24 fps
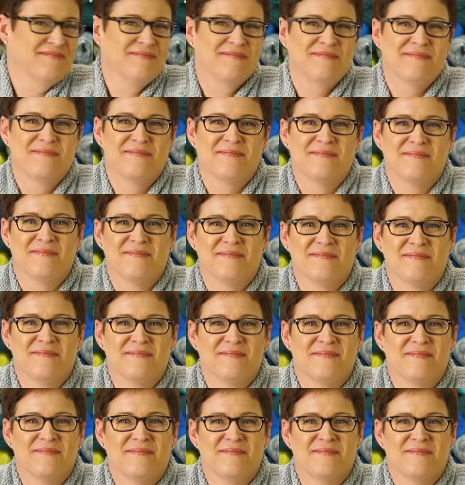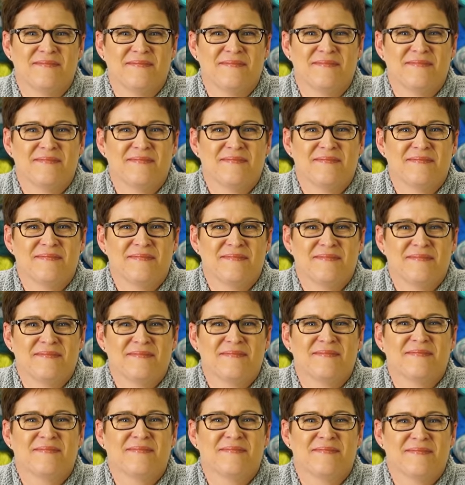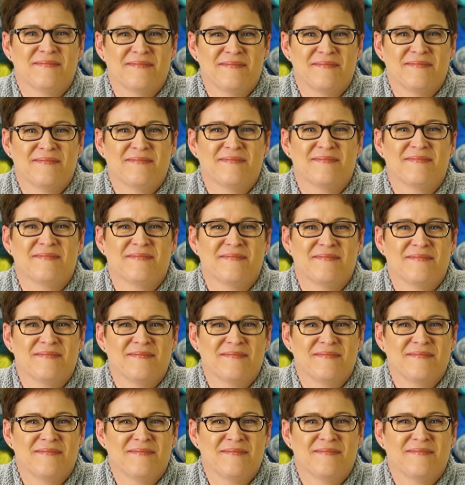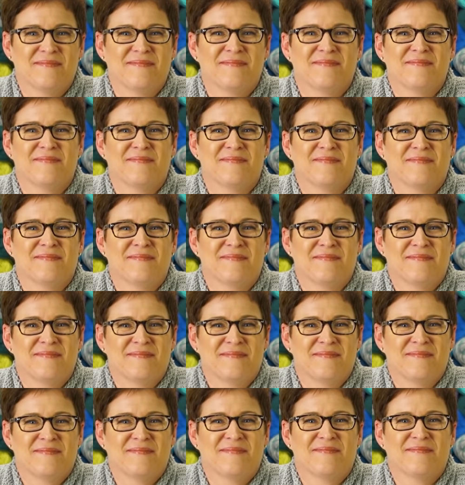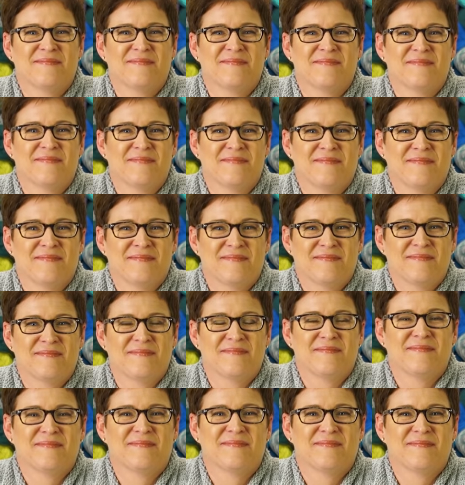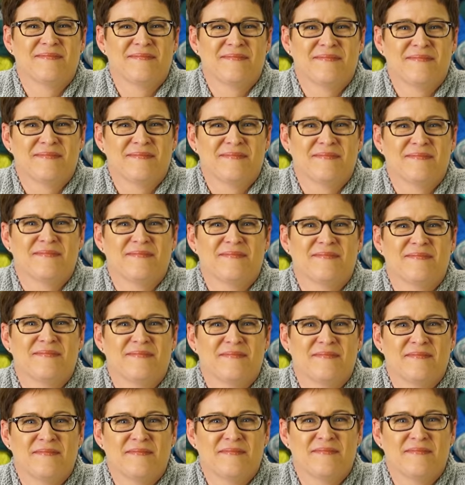This person isn't speaking.